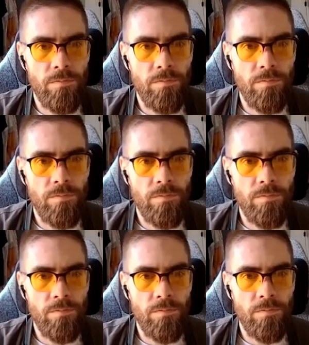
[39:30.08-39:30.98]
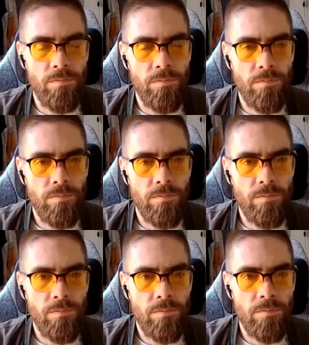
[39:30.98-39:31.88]

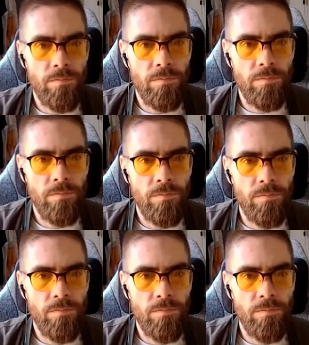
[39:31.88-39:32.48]
No words are spoken by the person on screen.